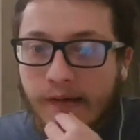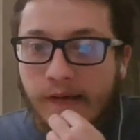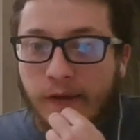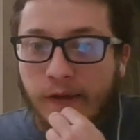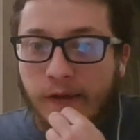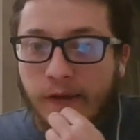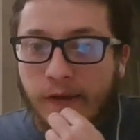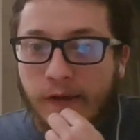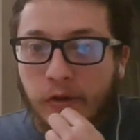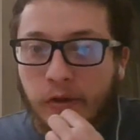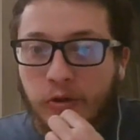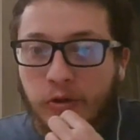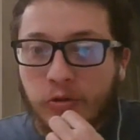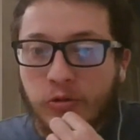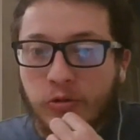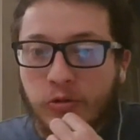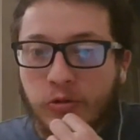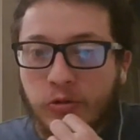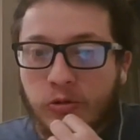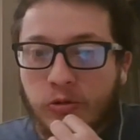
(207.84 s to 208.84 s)

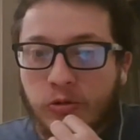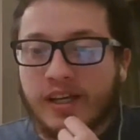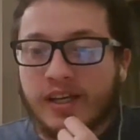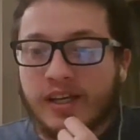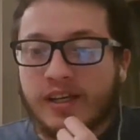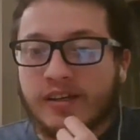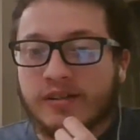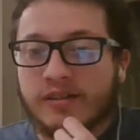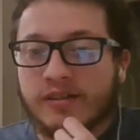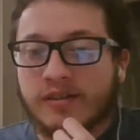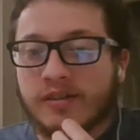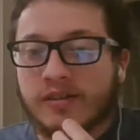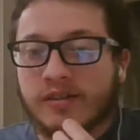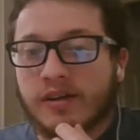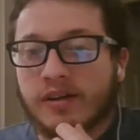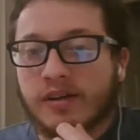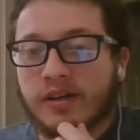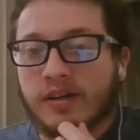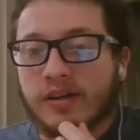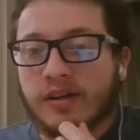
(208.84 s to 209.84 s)
usually
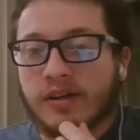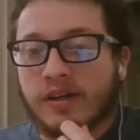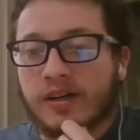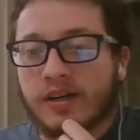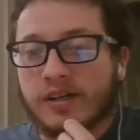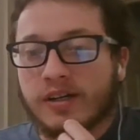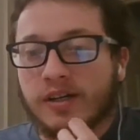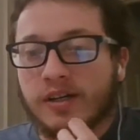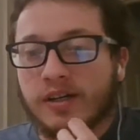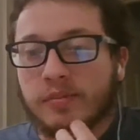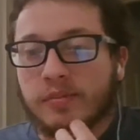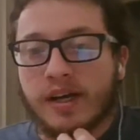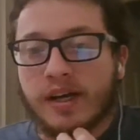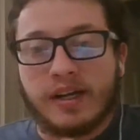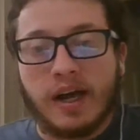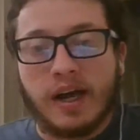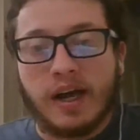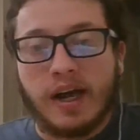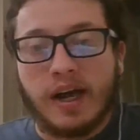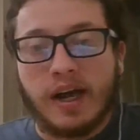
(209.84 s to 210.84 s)
Double
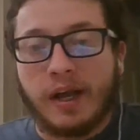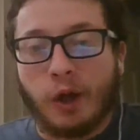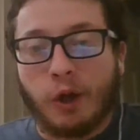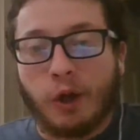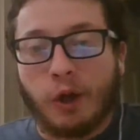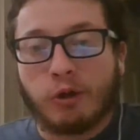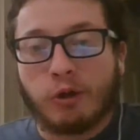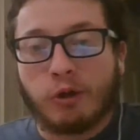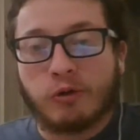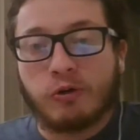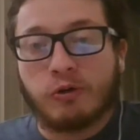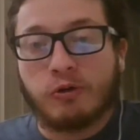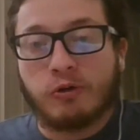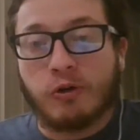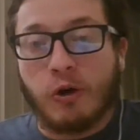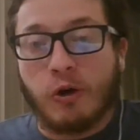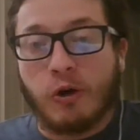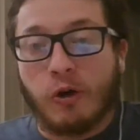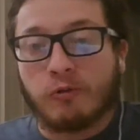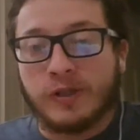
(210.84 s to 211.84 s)
Nine and I
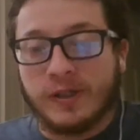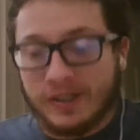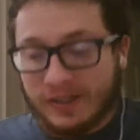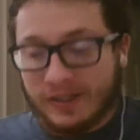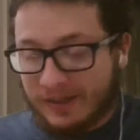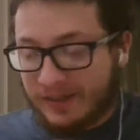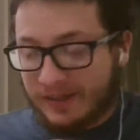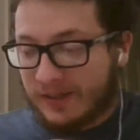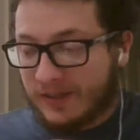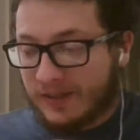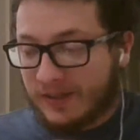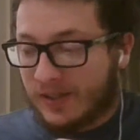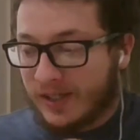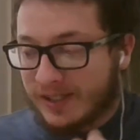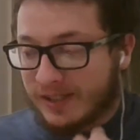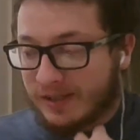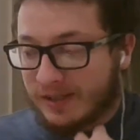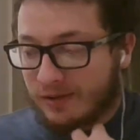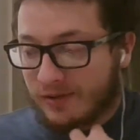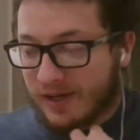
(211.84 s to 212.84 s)
don't
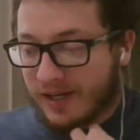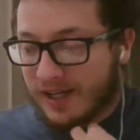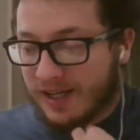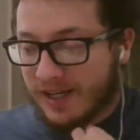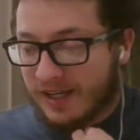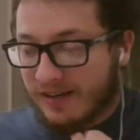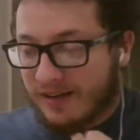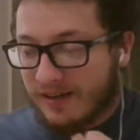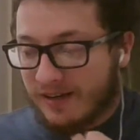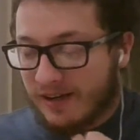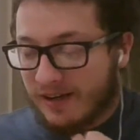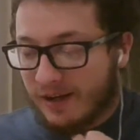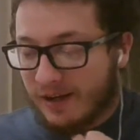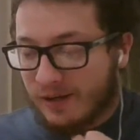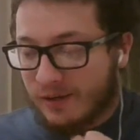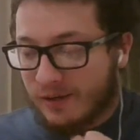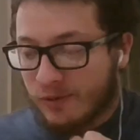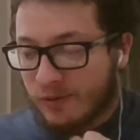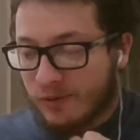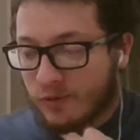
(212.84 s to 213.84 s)
disagree
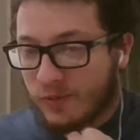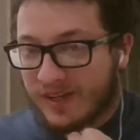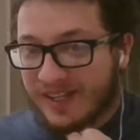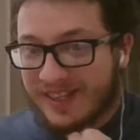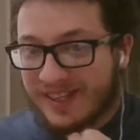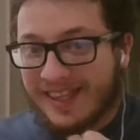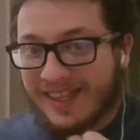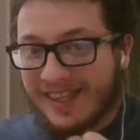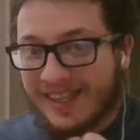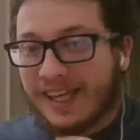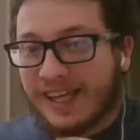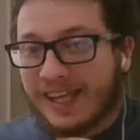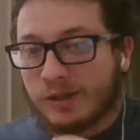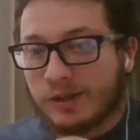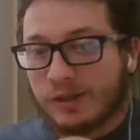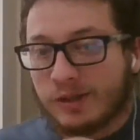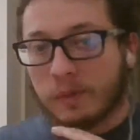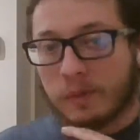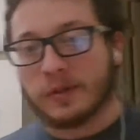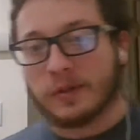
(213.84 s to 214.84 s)
on who we think
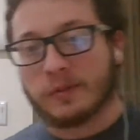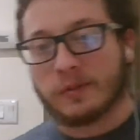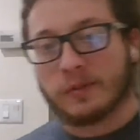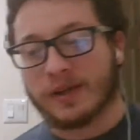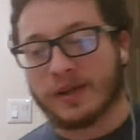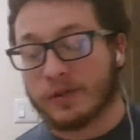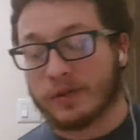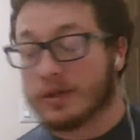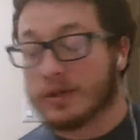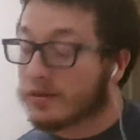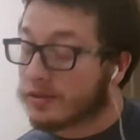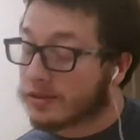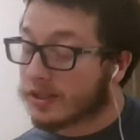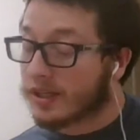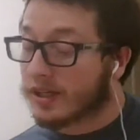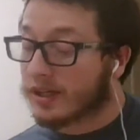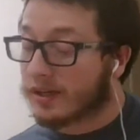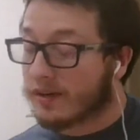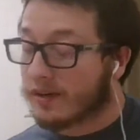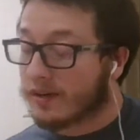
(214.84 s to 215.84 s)
is going to win. We
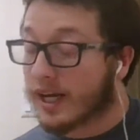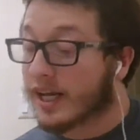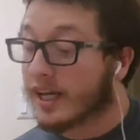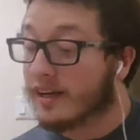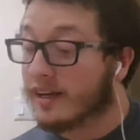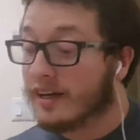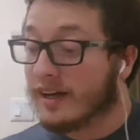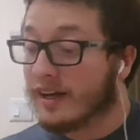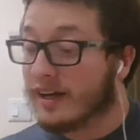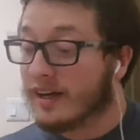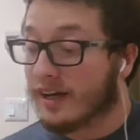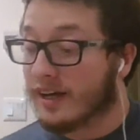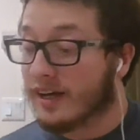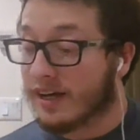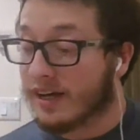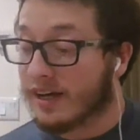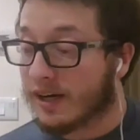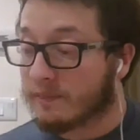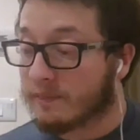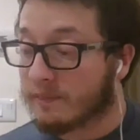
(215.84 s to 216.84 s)
usually agree,
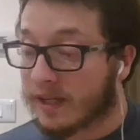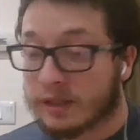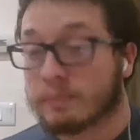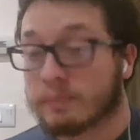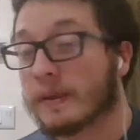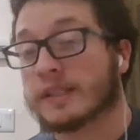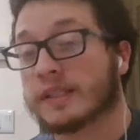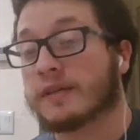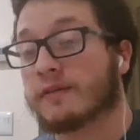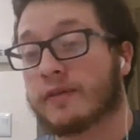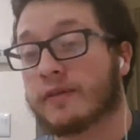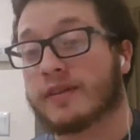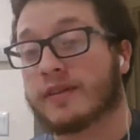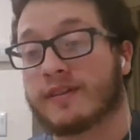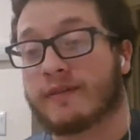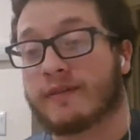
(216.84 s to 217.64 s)
especially for